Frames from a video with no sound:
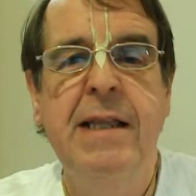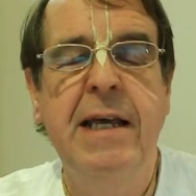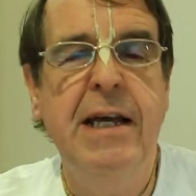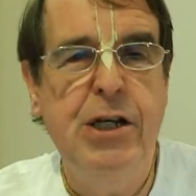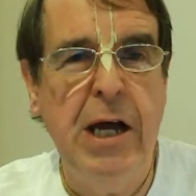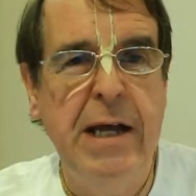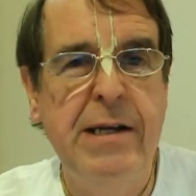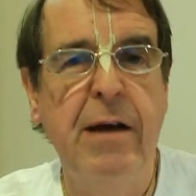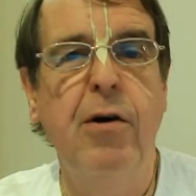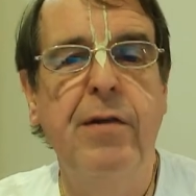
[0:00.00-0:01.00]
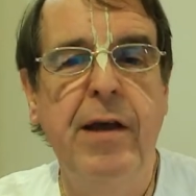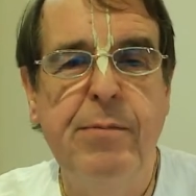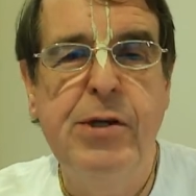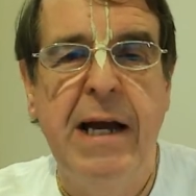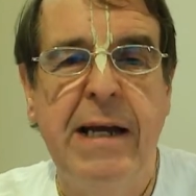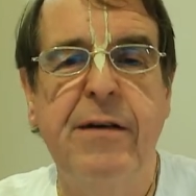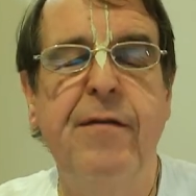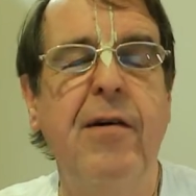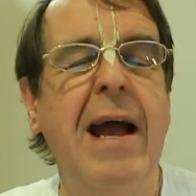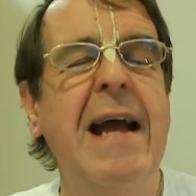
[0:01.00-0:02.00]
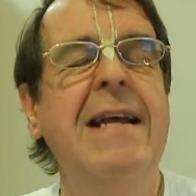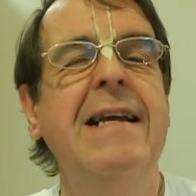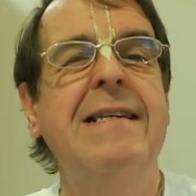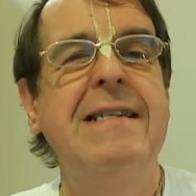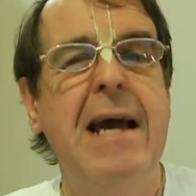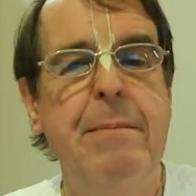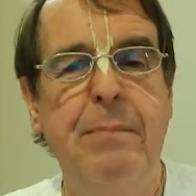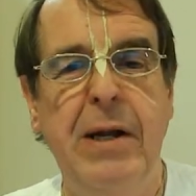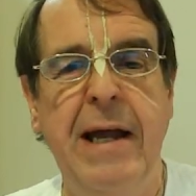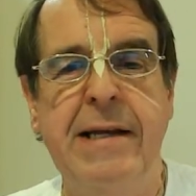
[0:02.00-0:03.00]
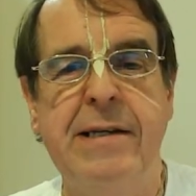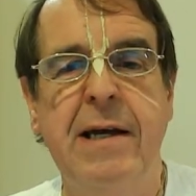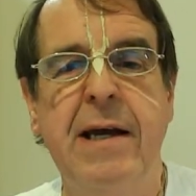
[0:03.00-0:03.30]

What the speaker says: the agenda or the objective for any template